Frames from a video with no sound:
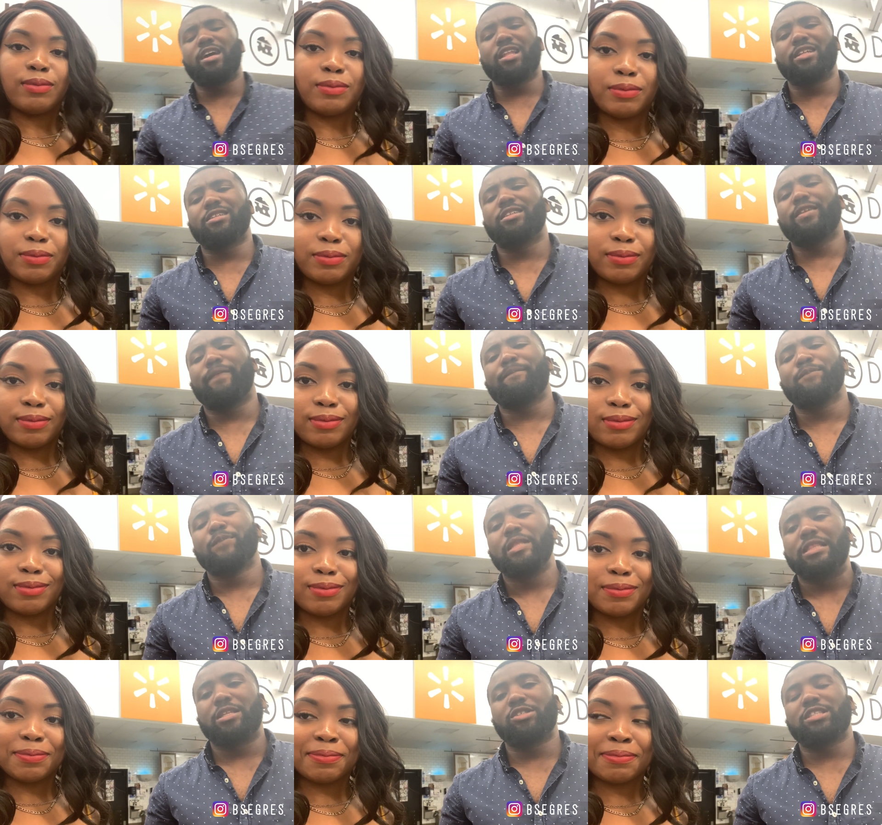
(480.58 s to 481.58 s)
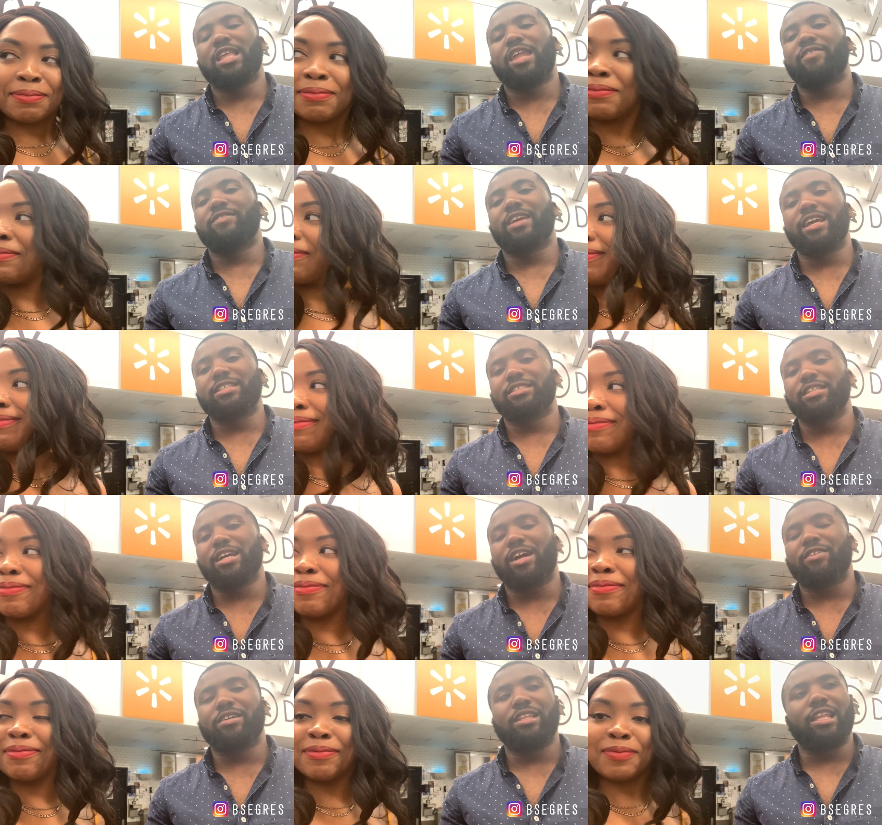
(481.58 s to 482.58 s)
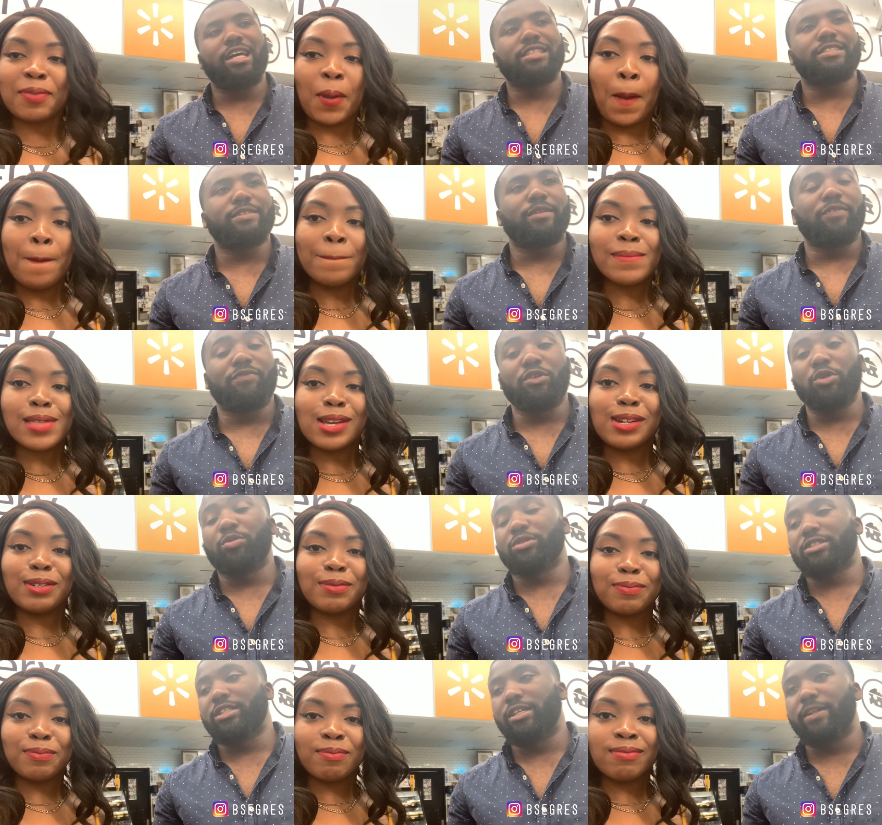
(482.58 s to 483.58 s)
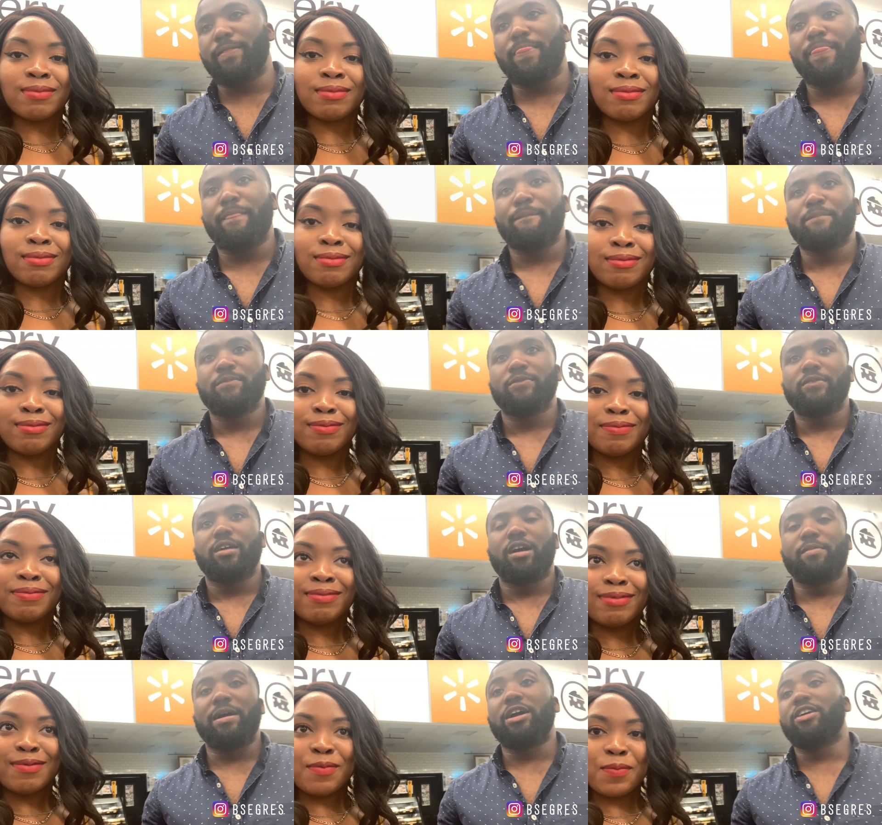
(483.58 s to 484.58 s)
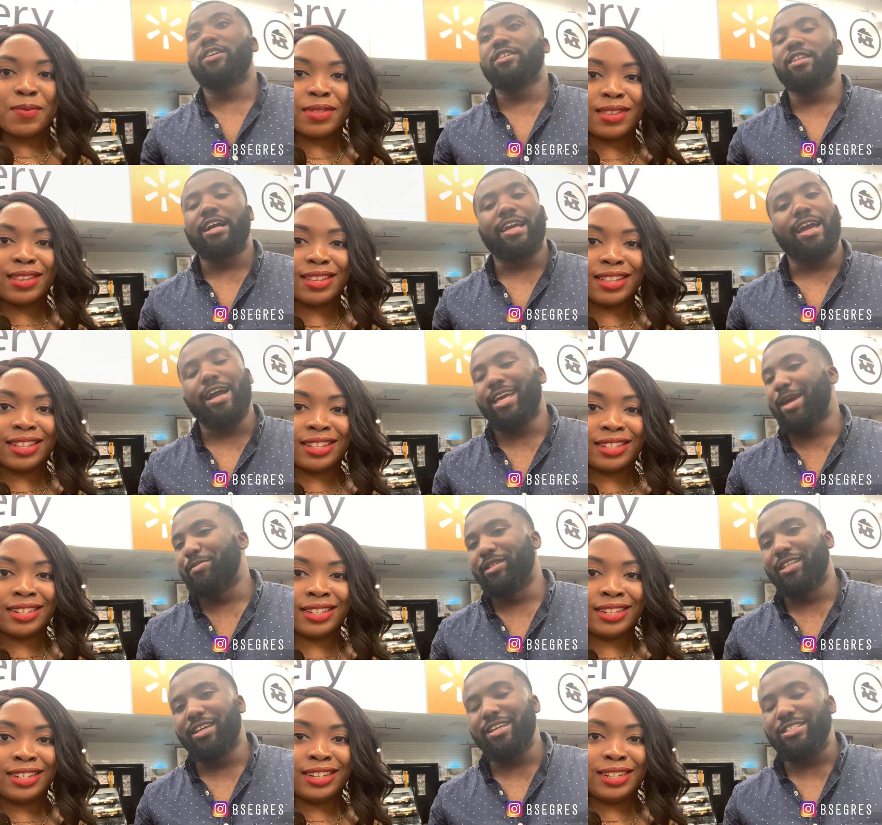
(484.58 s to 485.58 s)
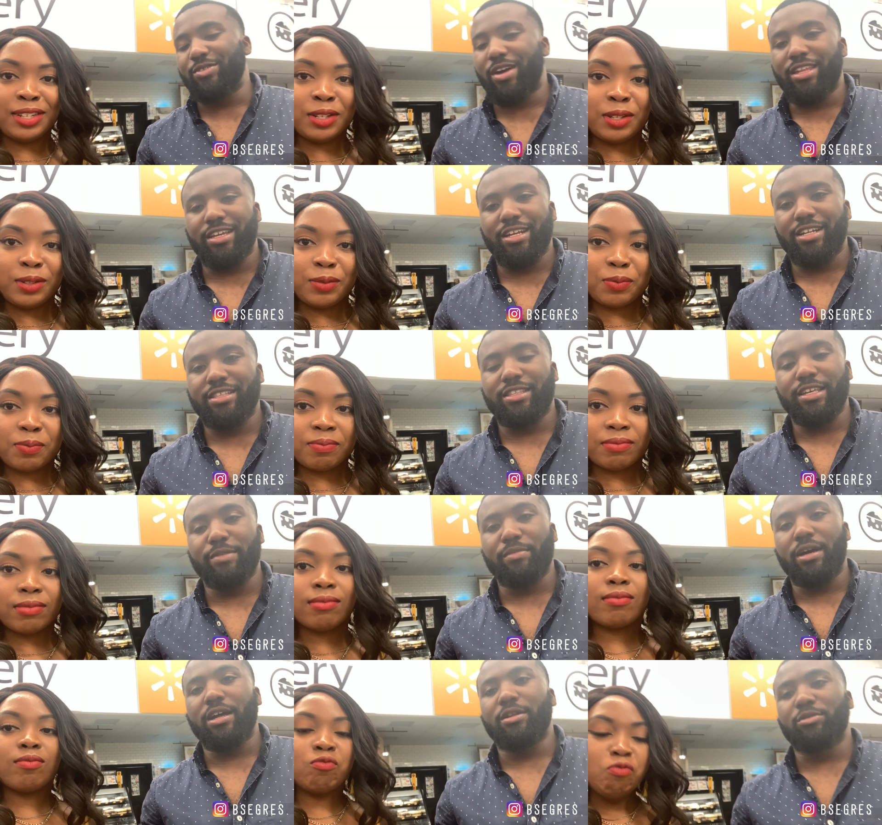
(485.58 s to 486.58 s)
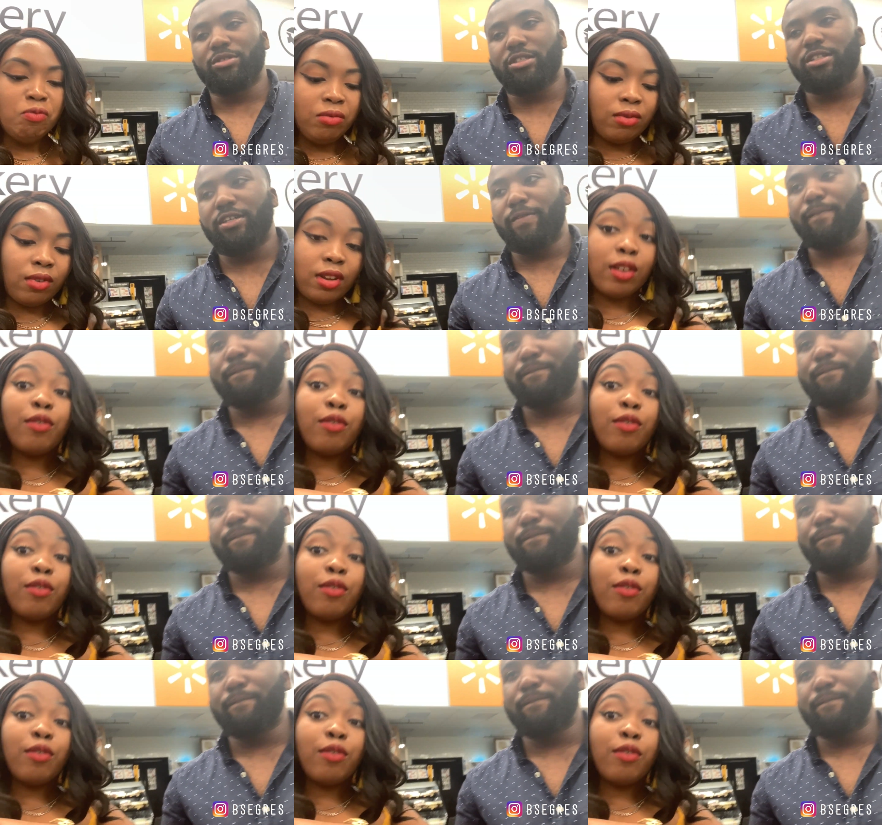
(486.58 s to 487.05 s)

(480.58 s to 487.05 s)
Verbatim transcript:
Speaker 1: elegant. There's a lot of dancing. I really liked it. The food was good. Um, I heard, I, I came in late, so I didn't get anything, but it was good.